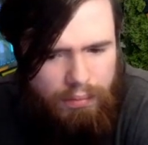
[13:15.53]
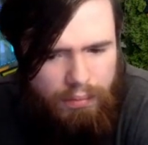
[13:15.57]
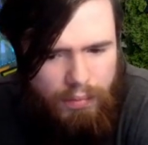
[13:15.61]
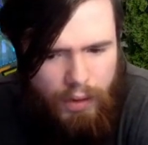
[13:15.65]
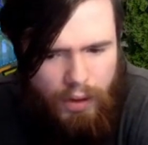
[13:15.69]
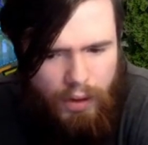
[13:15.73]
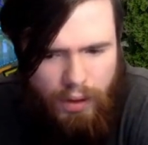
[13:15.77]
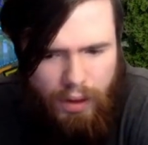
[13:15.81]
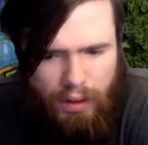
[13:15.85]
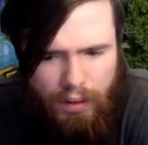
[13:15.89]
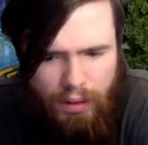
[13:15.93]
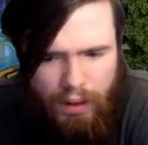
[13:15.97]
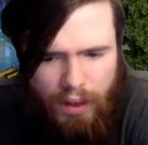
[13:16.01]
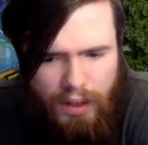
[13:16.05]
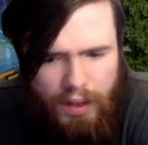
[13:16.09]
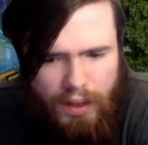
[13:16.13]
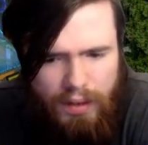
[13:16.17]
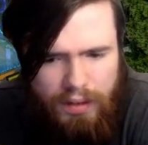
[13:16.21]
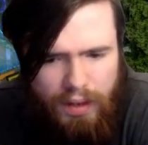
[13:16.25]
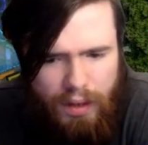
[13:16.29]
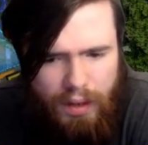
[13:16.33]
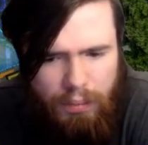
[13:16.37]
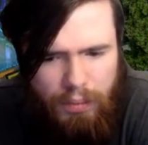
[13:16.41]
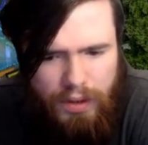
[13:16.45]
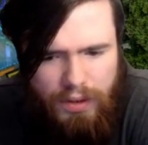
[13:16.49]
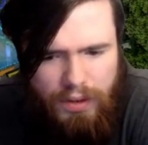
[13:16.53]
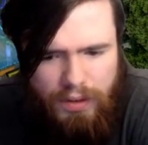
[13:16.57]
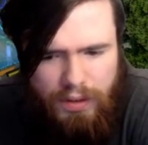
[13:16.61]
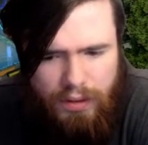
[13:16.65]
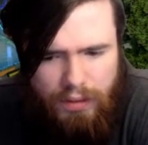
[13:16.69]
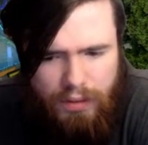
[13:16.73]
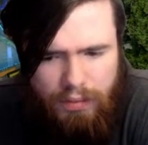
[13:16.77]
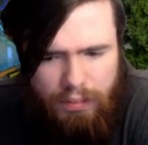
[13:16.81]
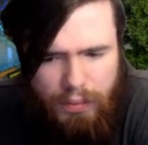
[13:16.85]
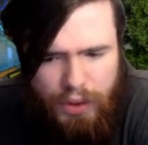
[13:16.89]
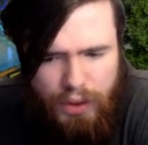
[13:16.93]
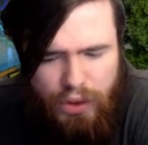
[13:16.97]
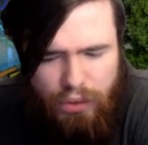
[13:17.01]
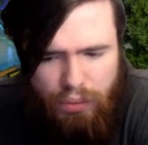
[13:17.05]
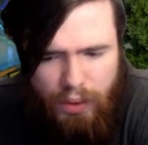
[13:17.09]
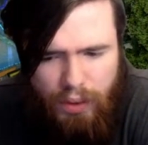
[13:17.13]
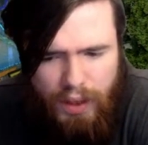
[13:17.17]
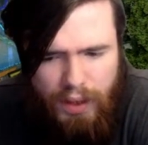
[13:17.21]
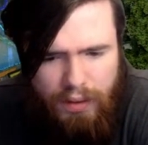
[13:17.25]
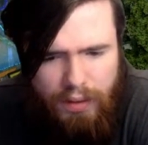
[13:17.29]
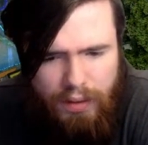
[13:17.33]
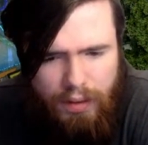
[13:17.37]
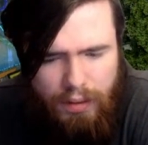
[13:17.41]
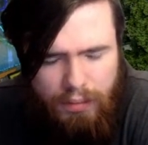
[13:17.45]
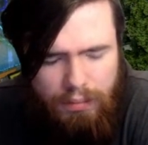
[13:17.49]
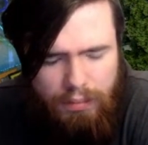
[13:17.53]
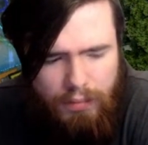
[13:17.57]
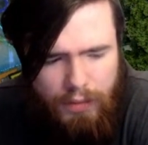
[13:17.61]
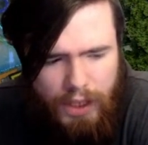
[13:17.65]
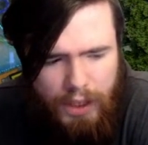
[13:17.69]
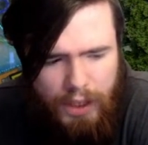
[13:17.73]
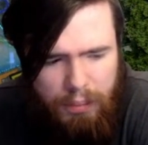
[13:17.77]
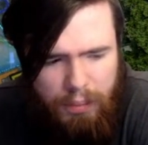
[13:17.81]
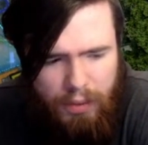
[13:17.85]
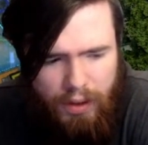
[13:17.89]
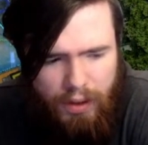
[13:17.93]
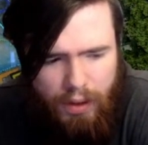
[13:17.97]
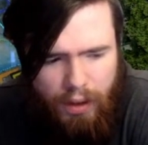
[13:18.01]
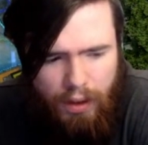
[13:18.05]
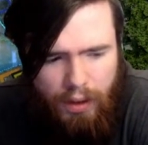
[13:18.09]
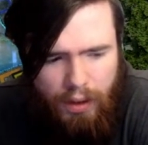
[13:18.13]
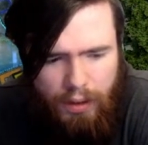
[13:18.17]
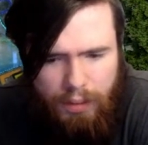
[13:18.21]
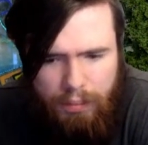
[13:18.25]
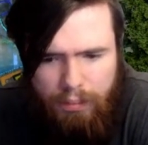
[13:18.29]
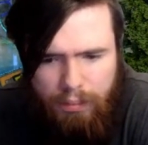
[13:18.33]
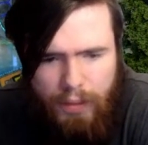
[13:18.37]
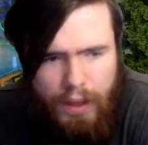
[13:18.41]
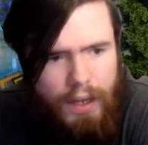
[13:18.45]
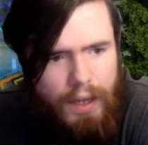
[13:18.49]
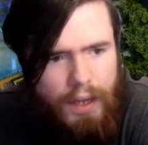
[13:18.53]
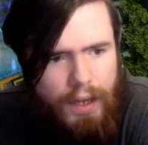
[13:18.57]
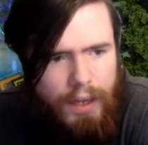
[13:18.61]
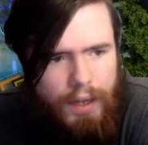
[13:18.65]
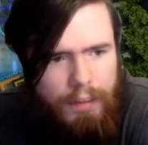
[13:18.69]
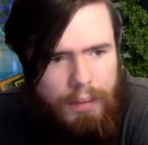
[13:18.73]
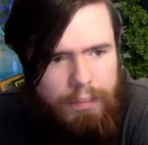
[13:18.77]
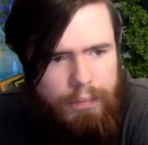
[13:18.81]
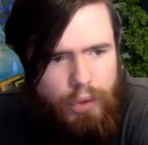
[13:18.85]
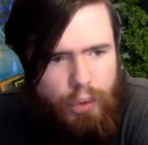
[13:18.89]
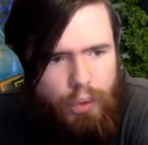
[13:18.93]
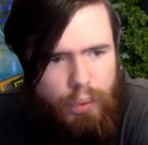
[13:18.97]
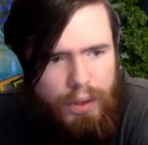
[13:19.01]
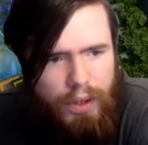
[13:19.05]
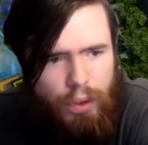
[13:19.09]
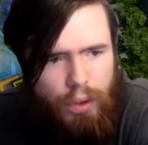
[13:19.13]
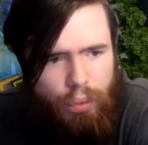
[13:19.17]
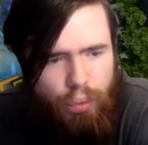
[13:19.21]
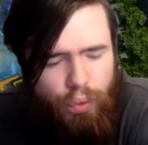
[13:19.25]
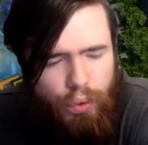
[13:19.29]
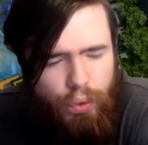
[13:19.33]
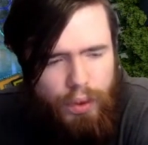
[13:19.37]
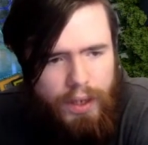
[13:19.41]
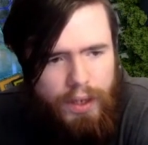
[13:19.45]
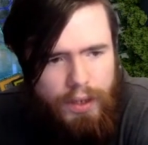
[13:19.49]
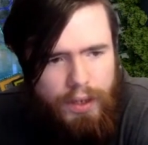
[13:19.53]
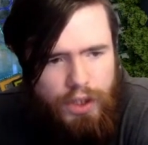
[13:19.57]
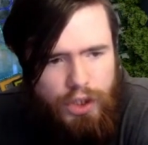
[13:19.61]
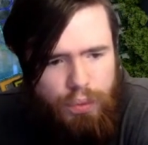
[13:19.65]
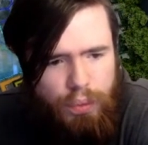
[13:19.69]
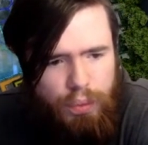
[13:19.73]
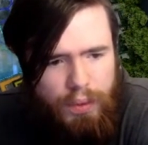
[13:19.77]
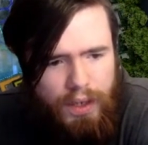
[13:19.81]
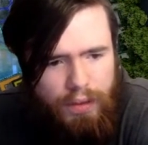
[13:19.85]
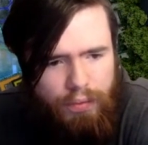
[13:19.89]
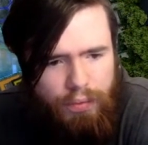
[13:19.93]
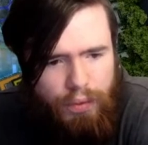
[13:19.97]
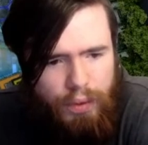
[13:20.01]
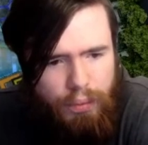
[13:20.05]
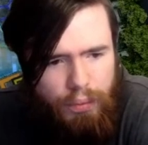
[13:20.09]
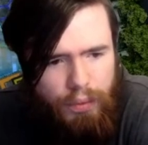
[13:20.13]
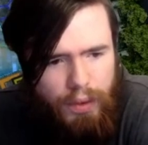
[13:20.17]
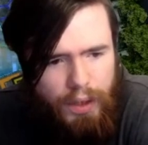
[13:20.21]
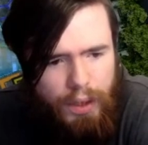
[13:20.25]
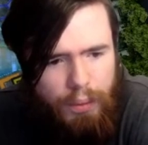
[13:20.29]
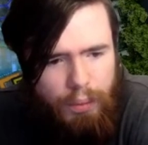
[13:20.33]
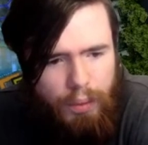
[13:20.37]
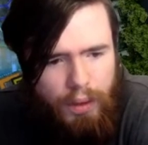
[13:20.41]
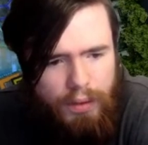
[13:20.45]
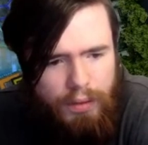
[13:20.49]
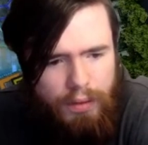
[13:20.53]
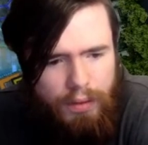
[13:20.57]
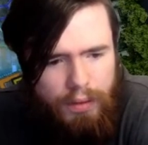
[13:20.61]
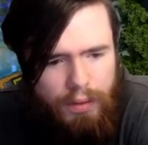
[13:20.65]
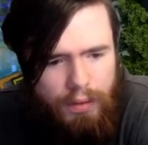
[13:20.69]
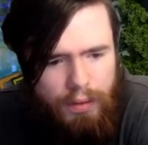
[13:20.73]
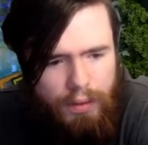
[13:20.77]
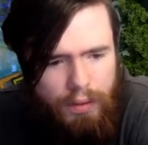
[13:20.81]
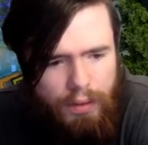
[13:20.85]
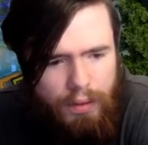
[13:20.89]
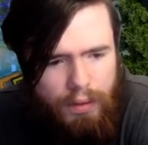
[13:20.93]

Okay, I guess I must have misread the name of the card. Um, so we can go Raider's Wing if we really want to.